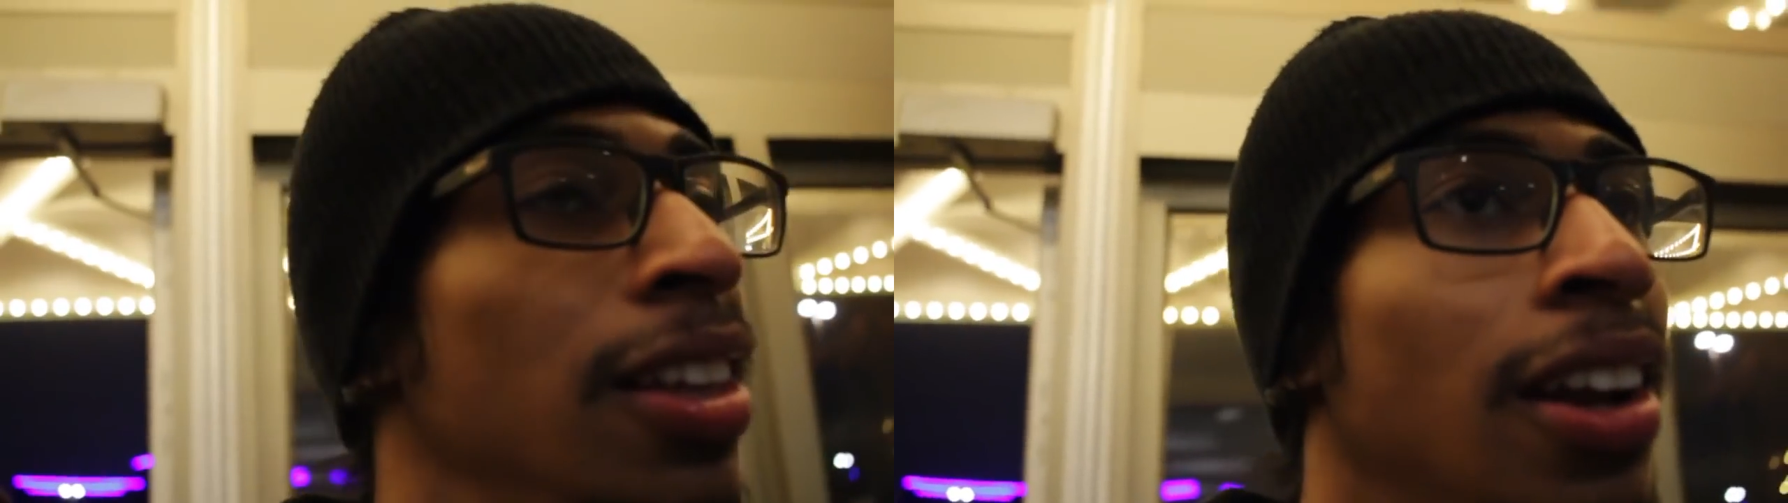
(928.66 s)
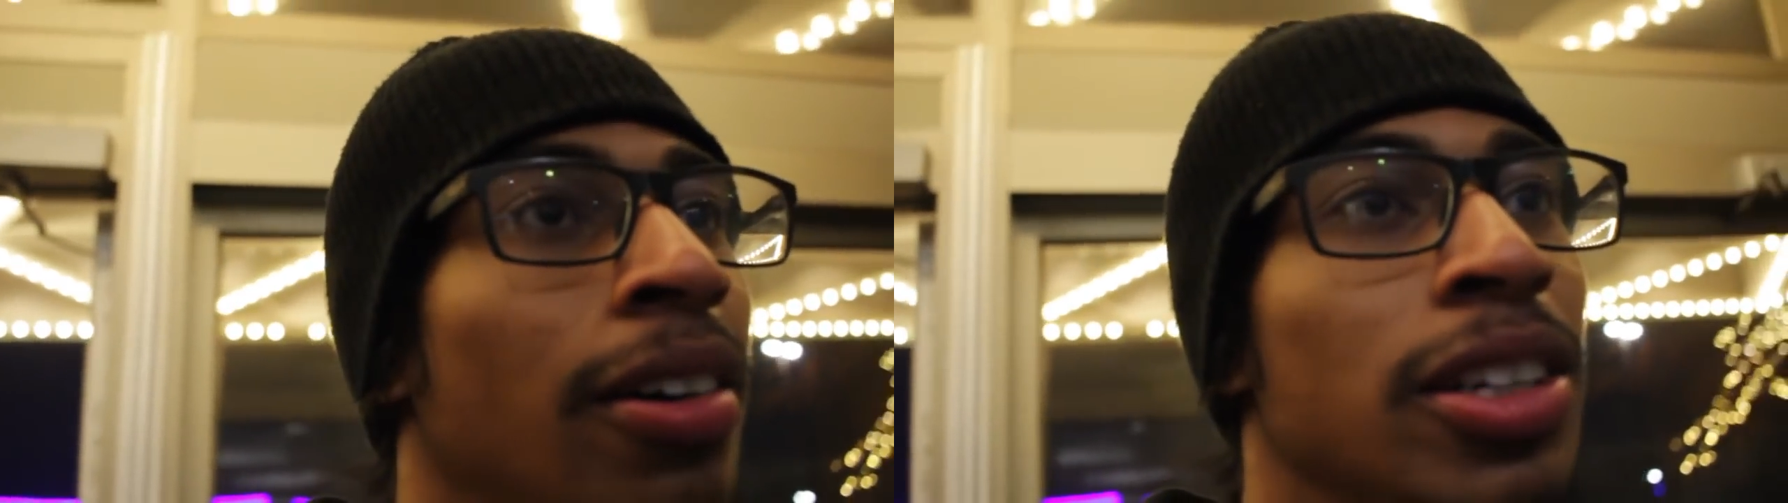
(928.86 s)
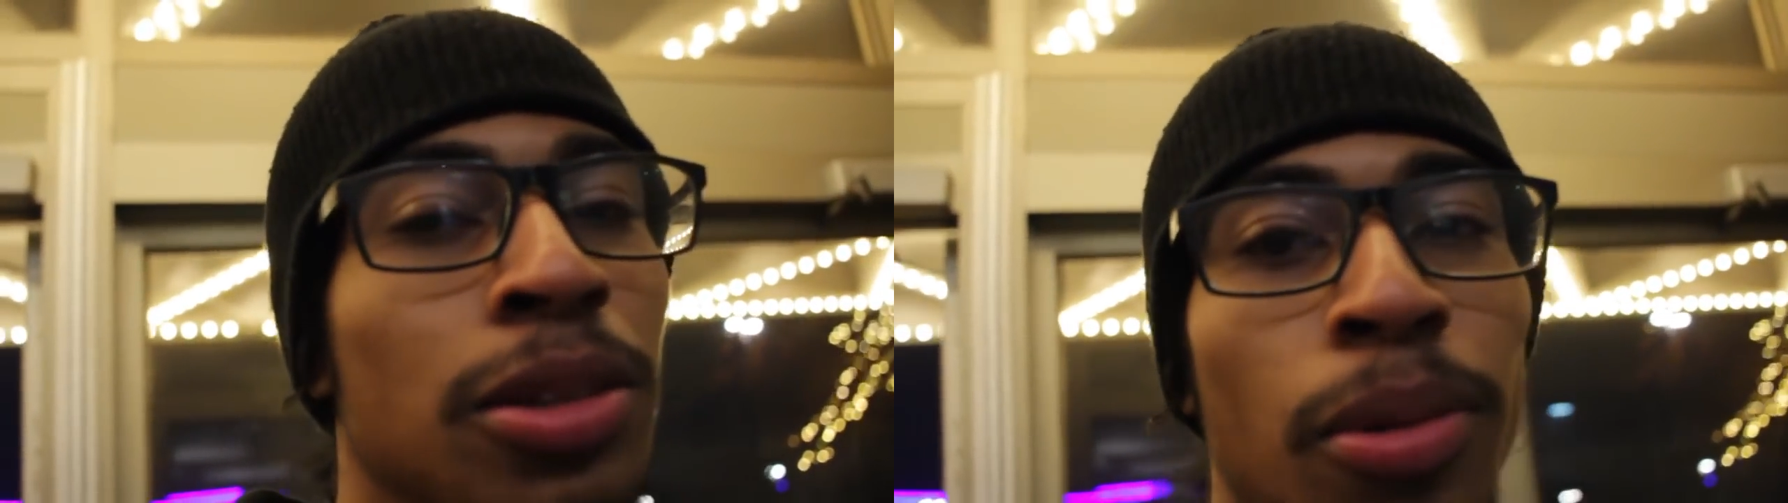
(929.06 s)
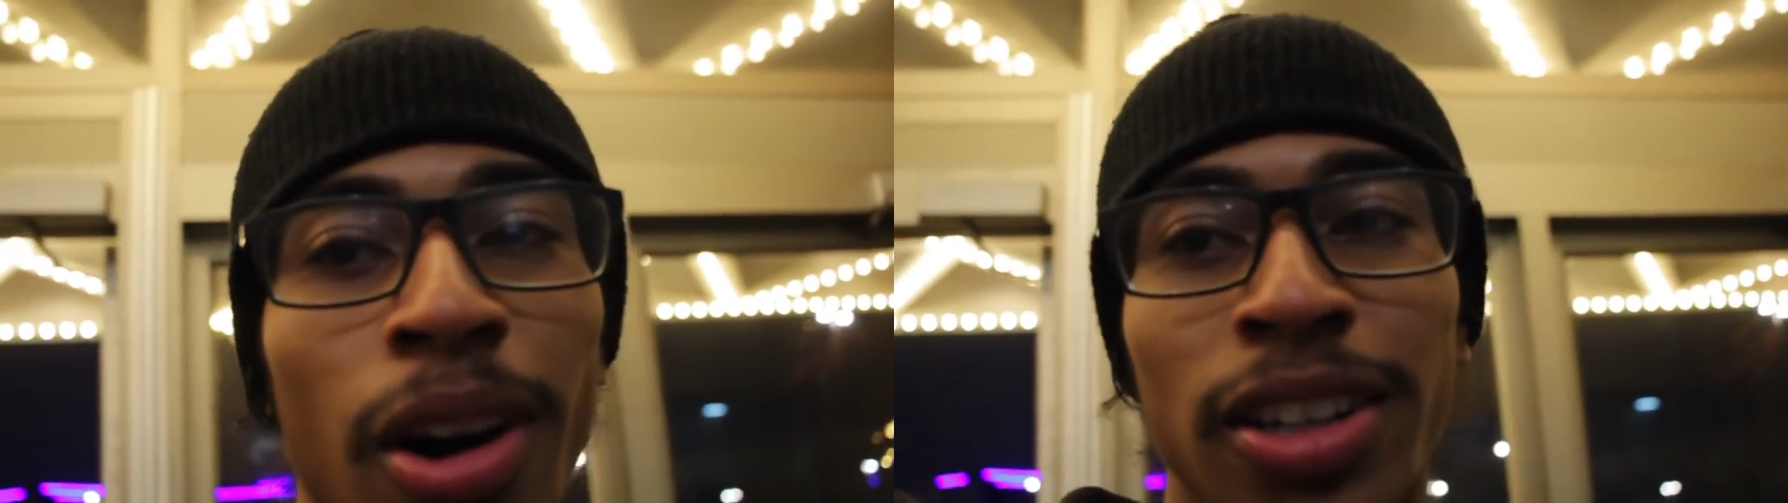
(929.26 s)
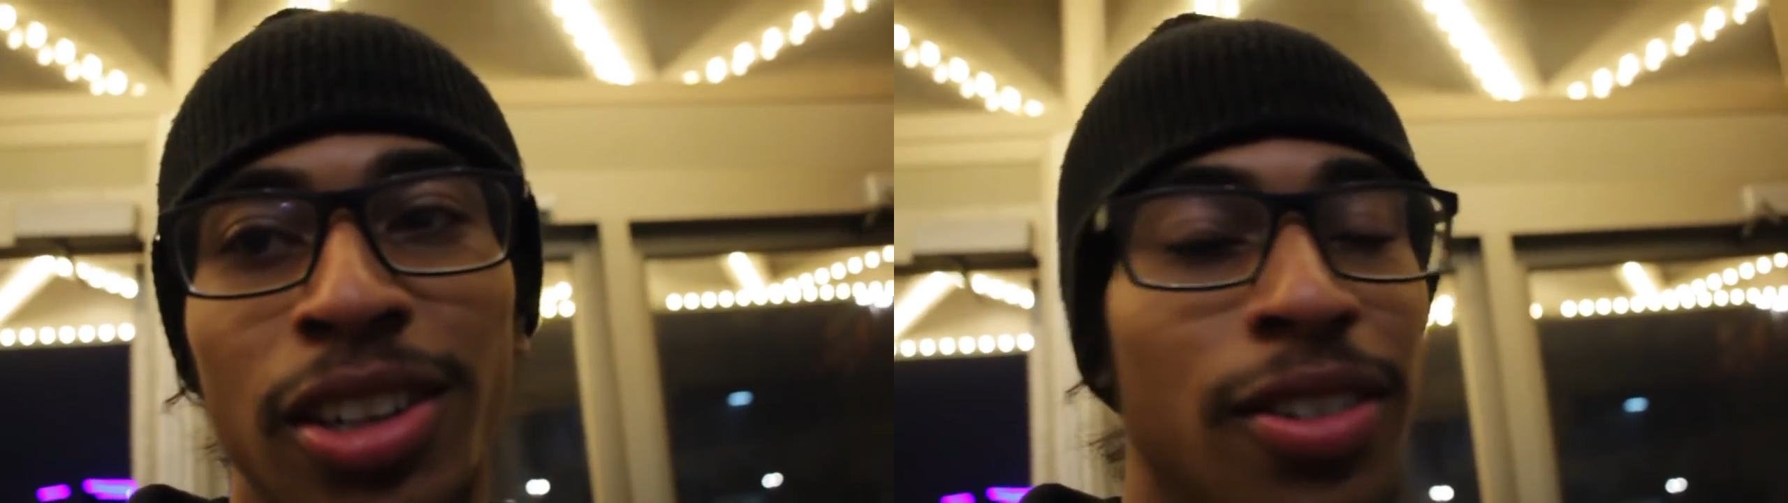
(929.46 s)
You know, we just
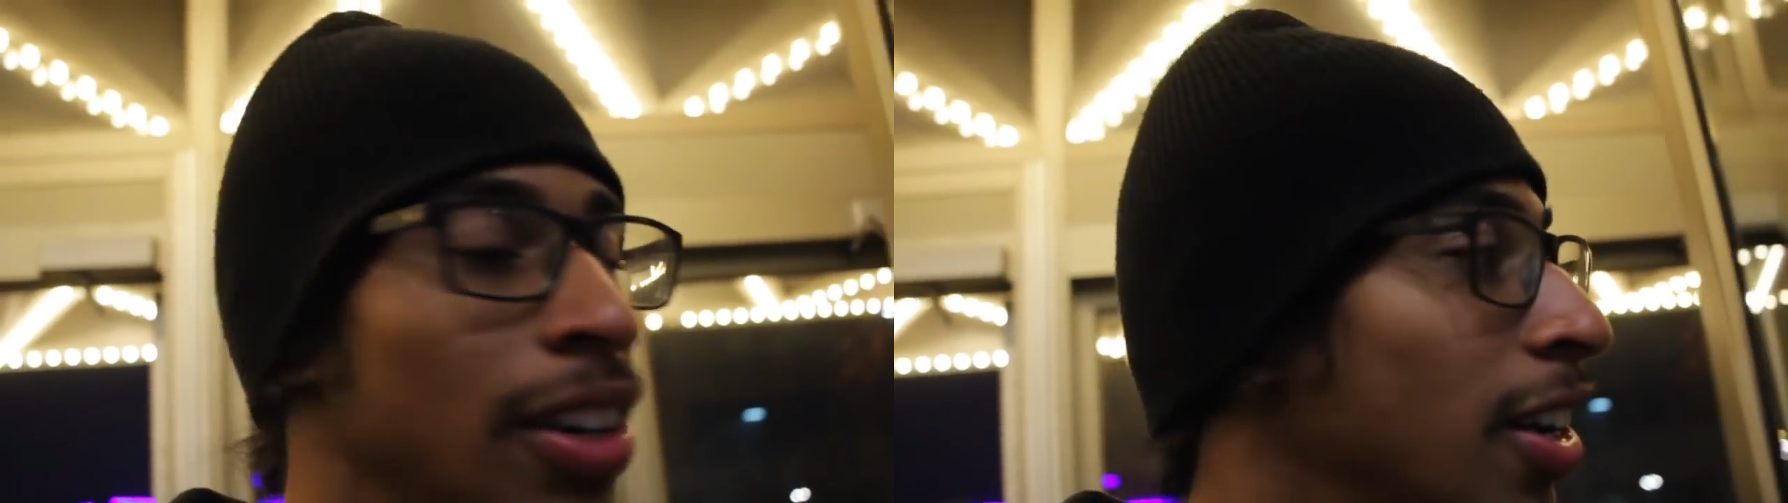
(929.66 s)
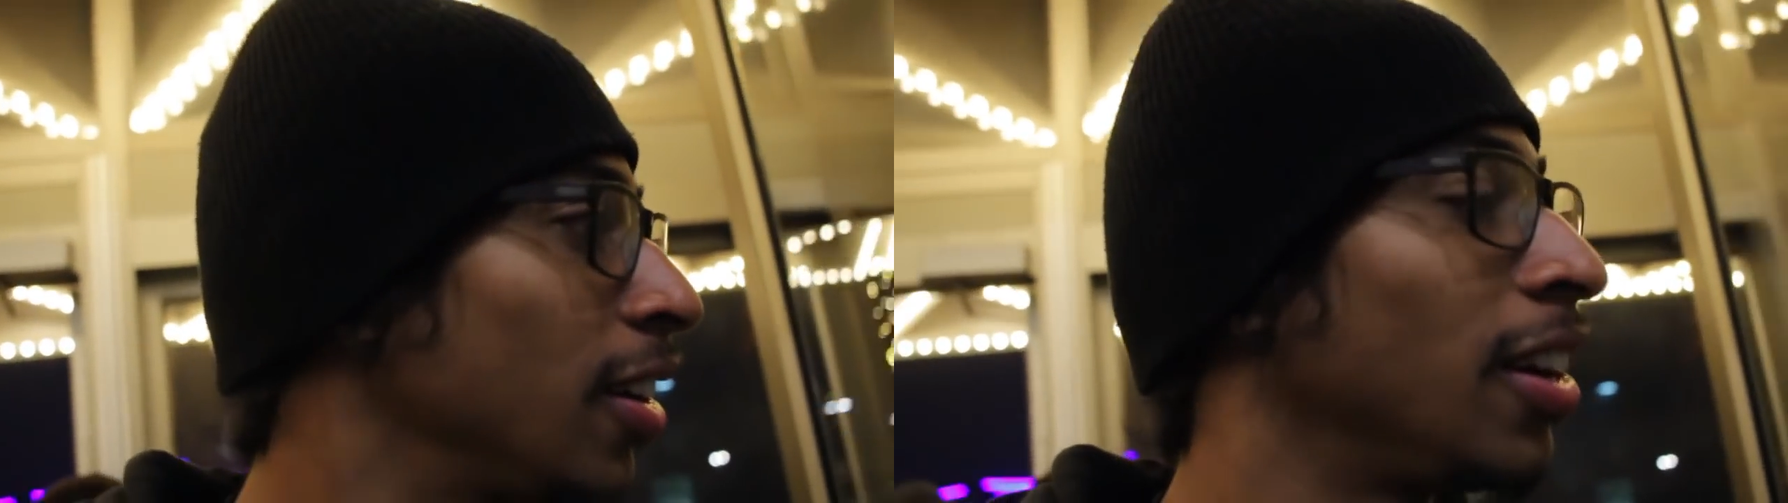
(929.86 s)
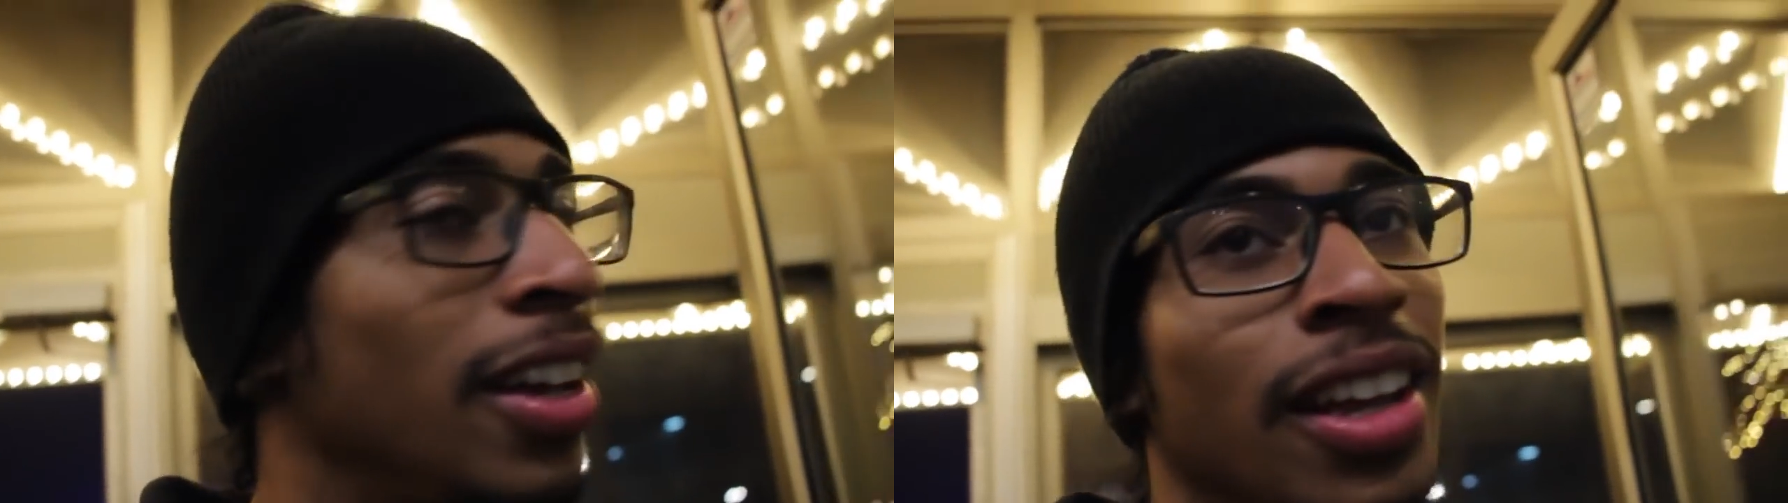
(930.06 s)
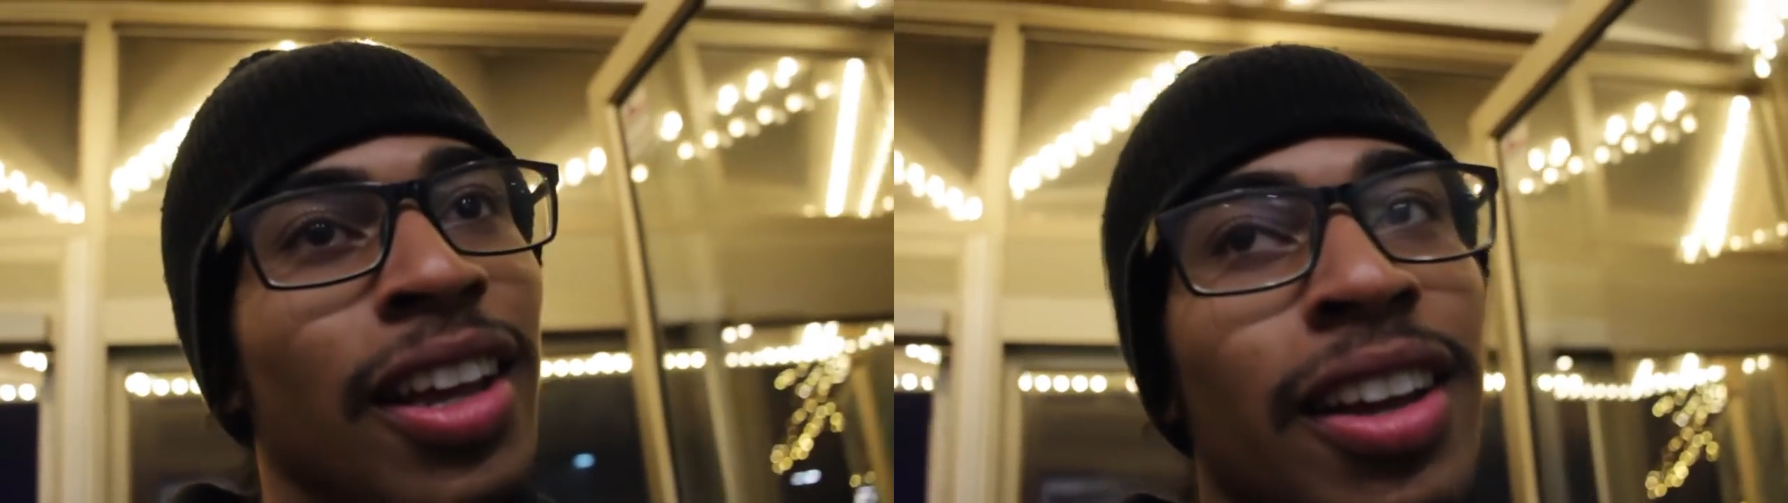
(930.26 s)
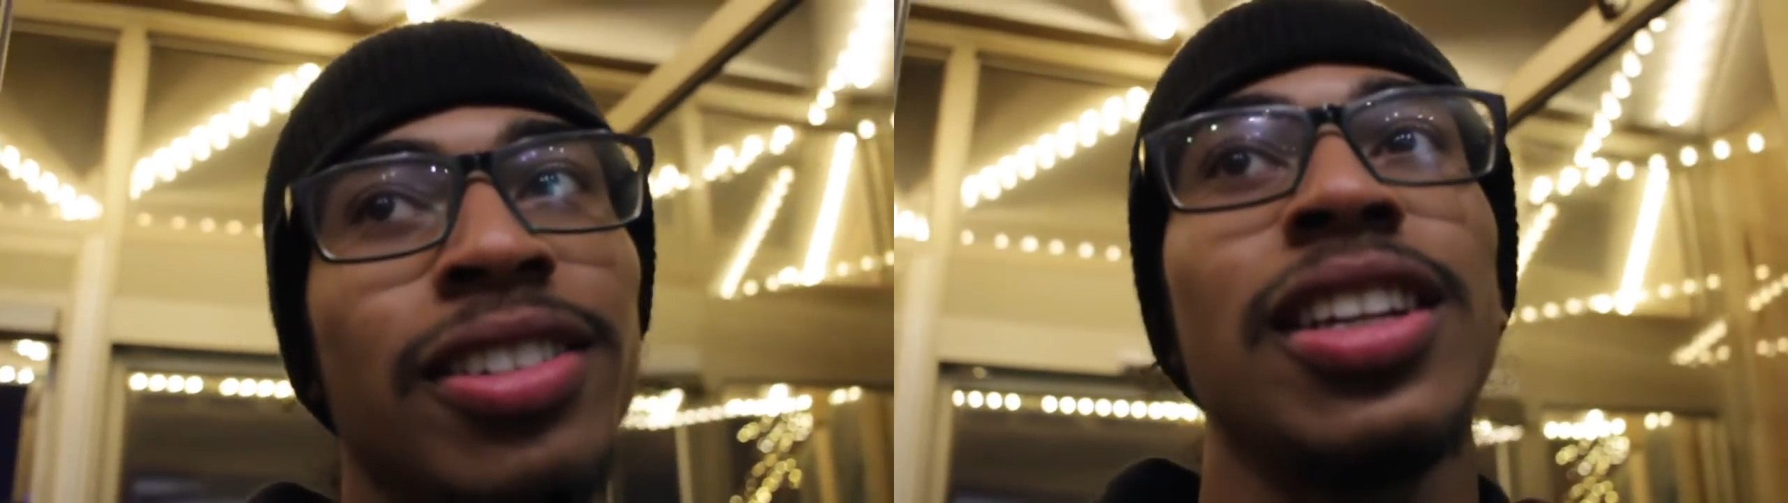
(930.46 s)
walked over here.
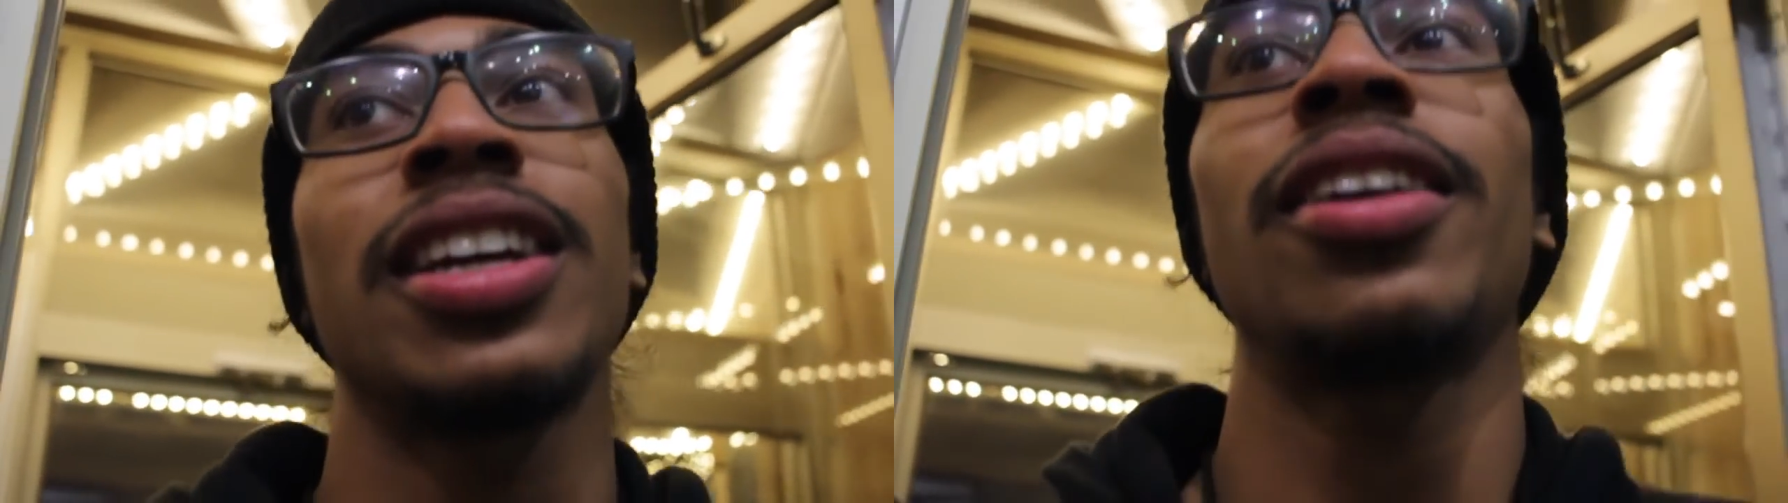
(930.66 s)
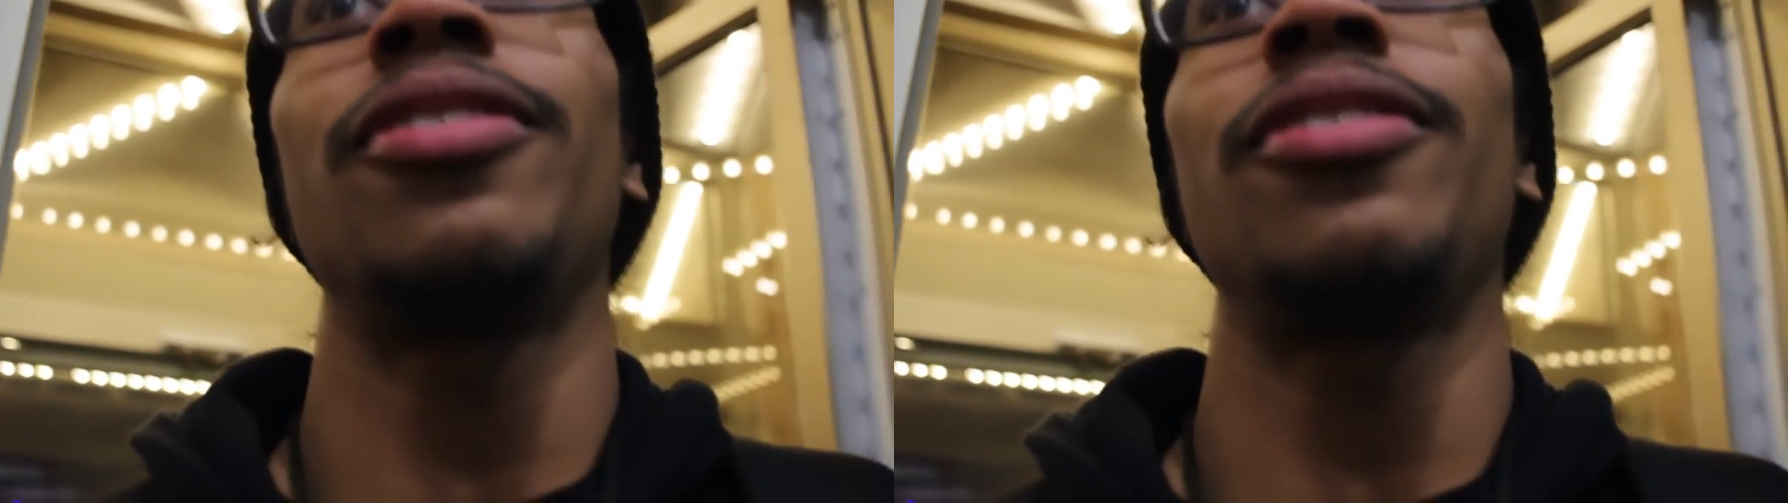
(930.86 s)
It was like